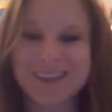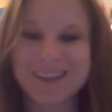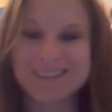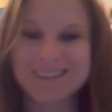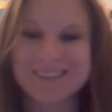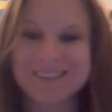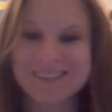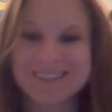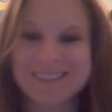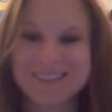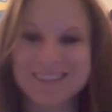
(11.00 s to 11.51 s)

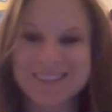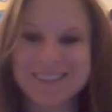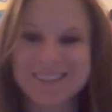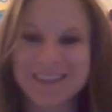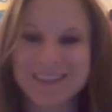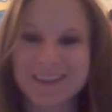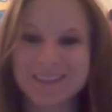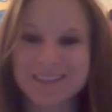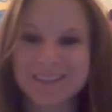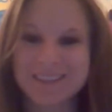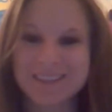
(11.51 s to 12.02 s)
into
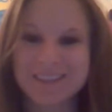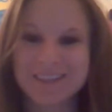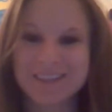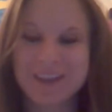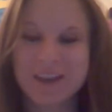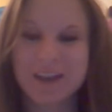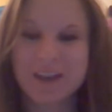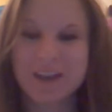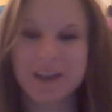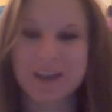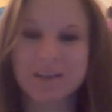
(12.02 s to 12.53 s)
Success.
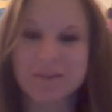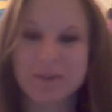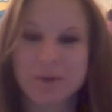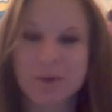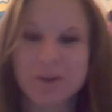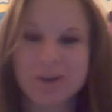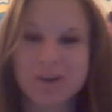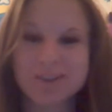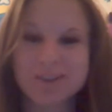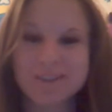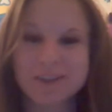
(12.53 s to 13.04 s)
Of
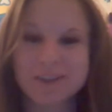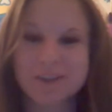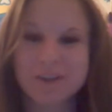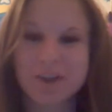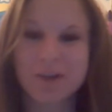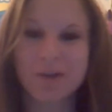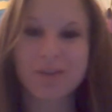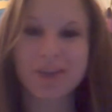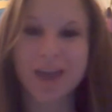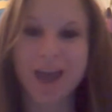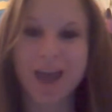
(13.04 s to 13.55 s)
course, you
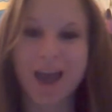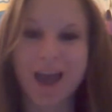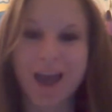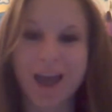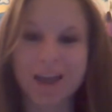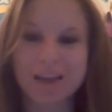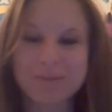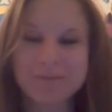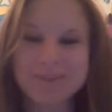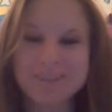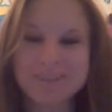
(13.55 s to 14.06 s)
know that
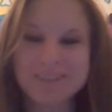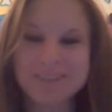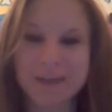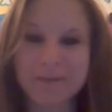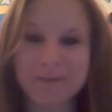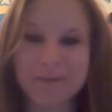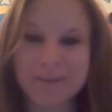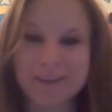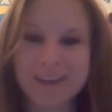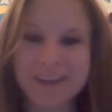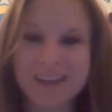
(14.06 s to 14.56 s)
I am
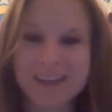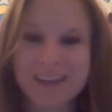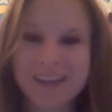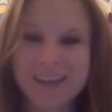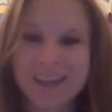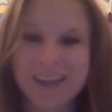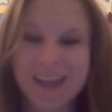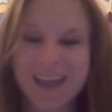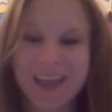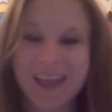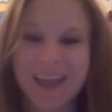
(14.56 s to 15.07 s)
Stephanie,
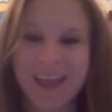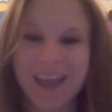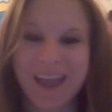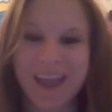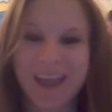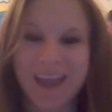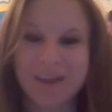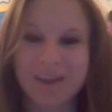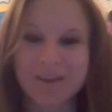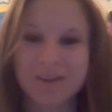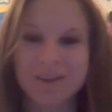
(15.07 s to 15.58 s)

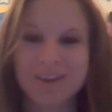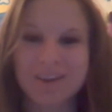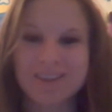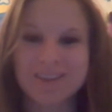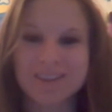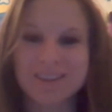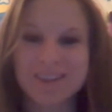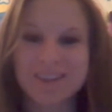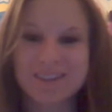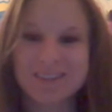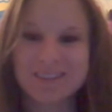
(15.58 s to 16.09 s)
and
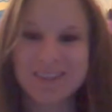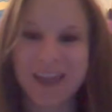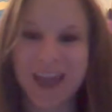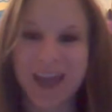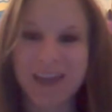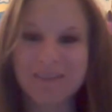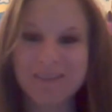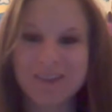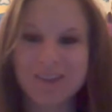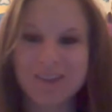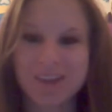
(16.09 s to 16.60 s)
it's good to
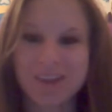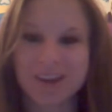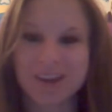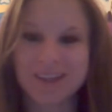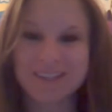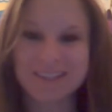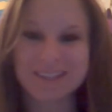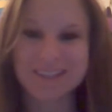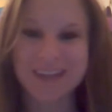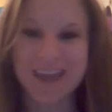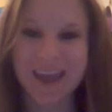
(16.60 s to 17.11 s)
have you here
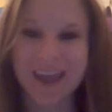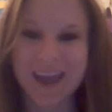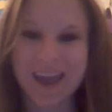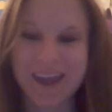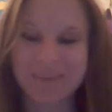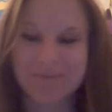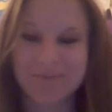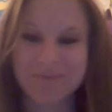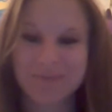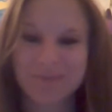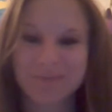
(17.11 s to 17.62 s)
today.
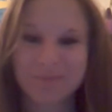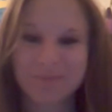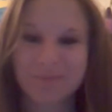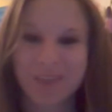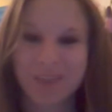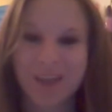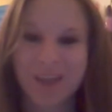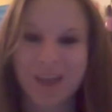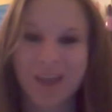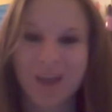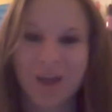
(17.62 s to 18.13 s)

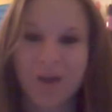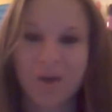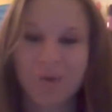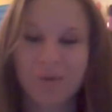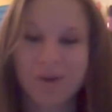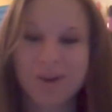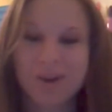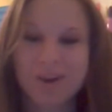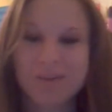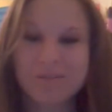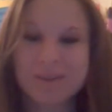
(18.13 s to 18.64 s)

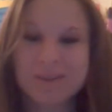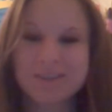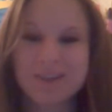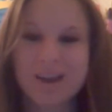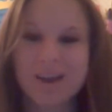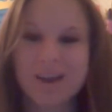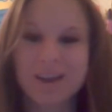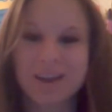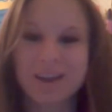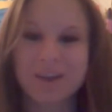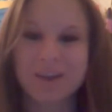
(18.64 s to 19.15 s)
We're going to be
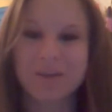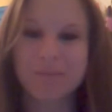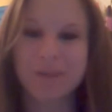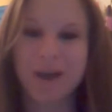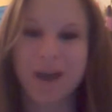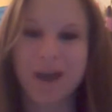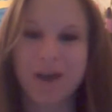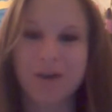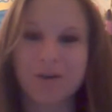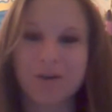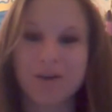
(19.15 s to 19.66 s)
talking
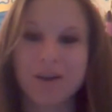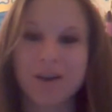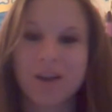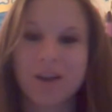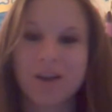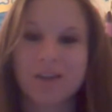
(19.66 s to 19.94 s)
about